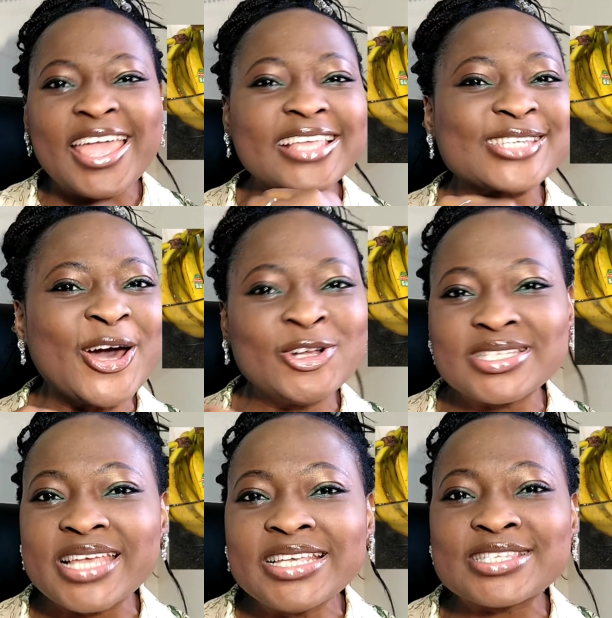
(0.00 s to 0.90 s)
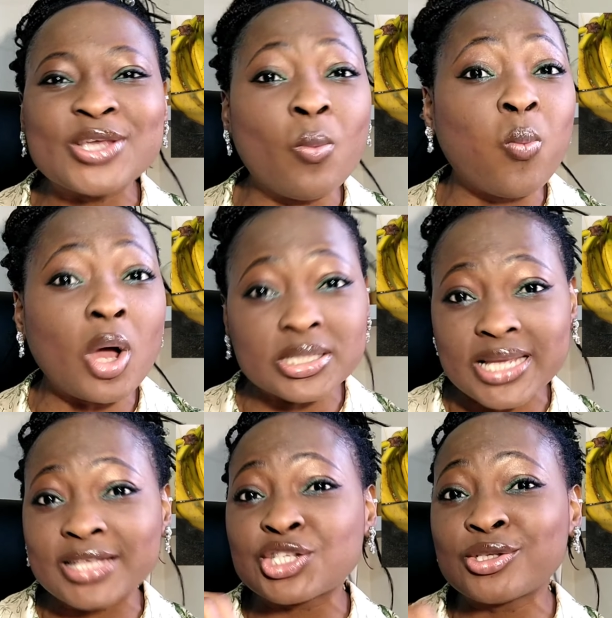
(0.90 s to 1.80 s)
It contains some
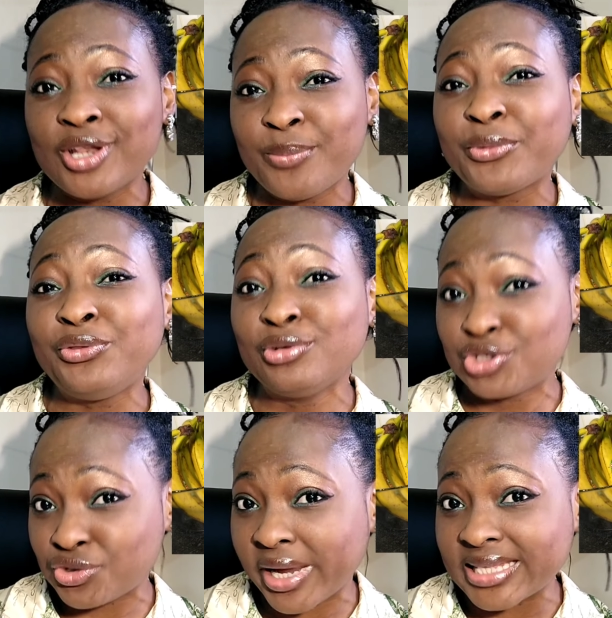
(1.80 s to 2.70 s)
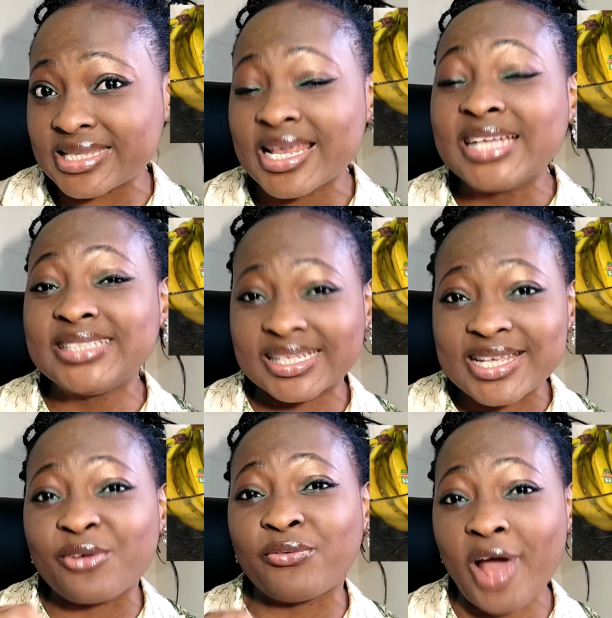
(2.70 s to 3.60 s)
water-soluble nutrients that
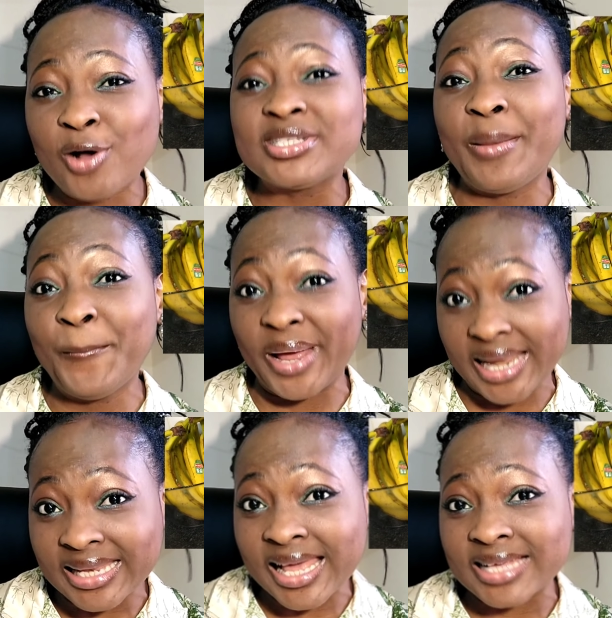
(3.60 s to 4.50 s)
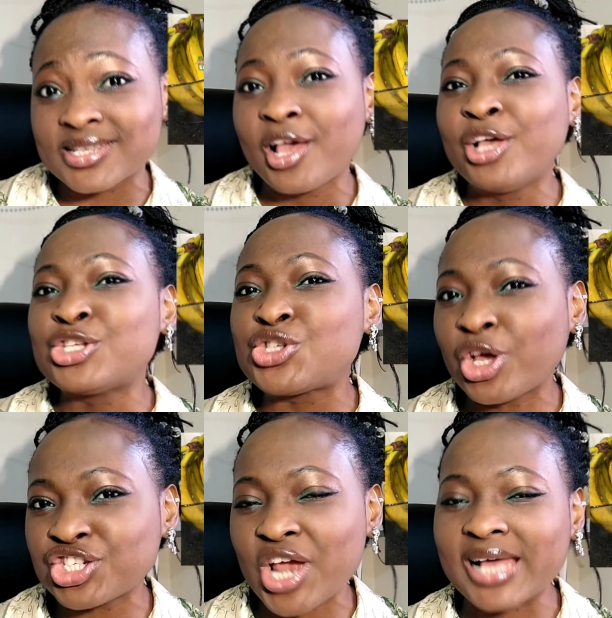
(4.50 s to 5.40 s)
are found in bananas,
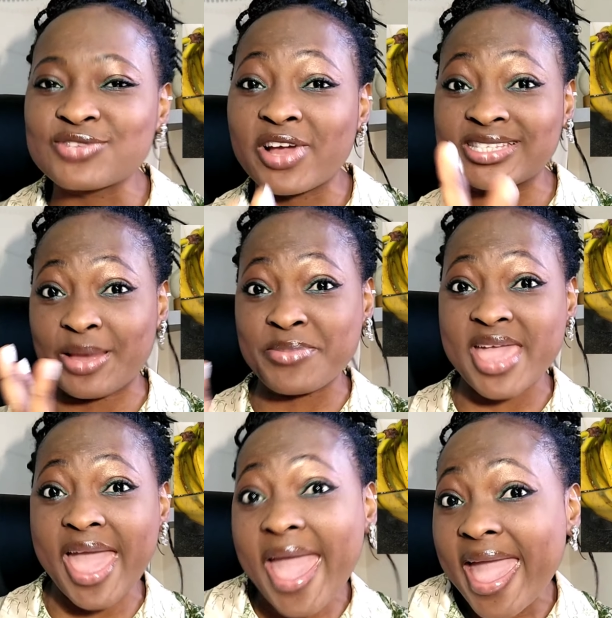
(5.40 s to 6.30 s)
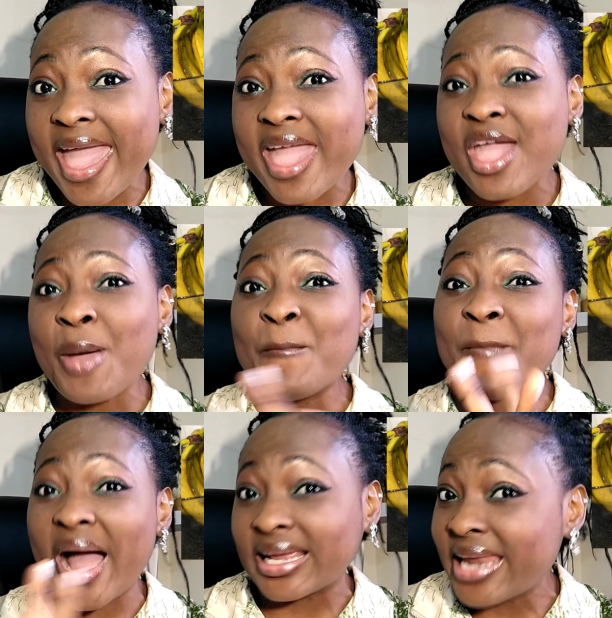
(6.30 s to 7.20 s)
such as vitamin A,
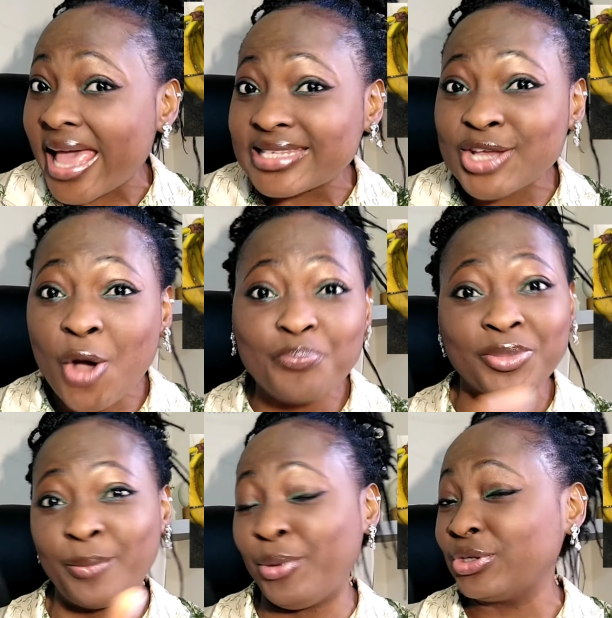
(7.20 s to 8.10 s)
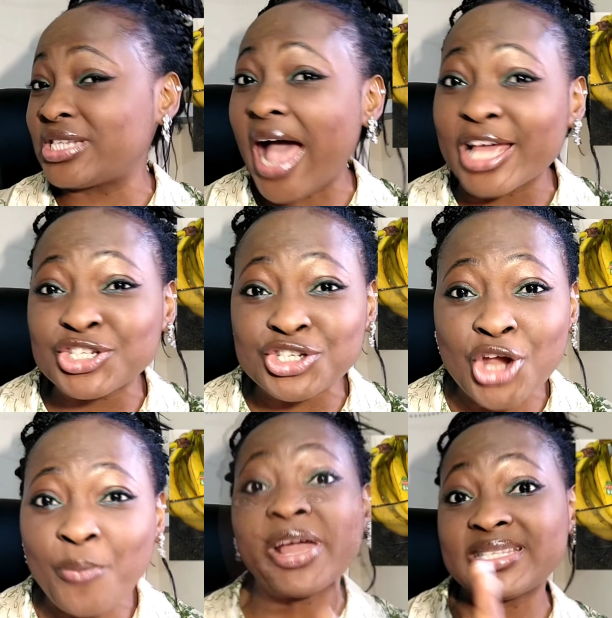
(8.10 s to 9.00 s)
magnesium,
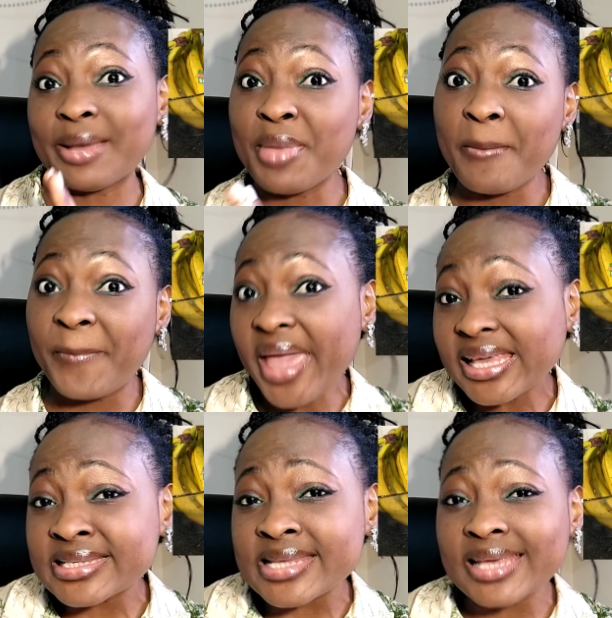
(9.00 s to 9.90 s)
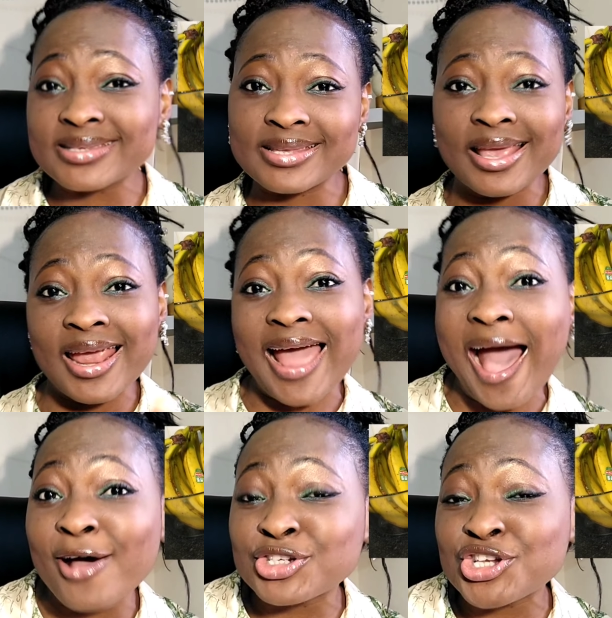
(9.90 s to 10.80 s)
potassium, vitamin B6,
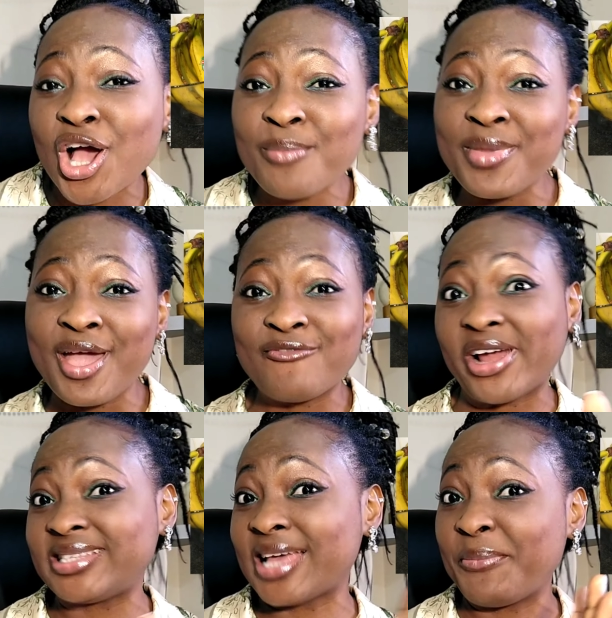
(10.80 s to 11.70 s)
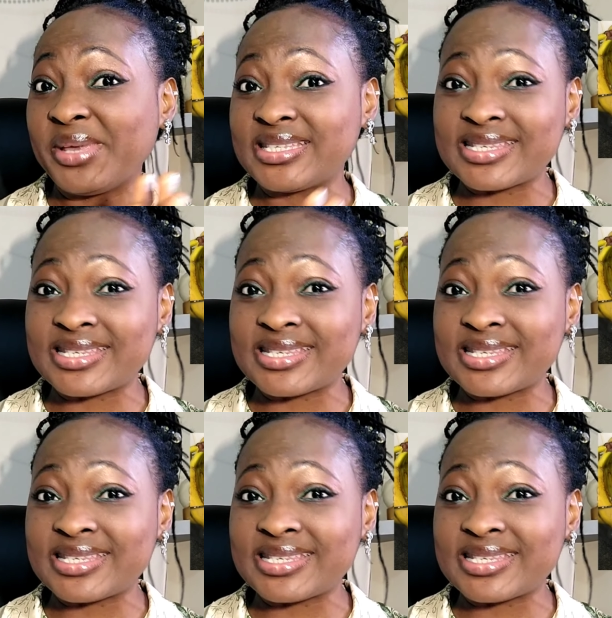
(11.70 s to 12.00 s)
calcium, vitamin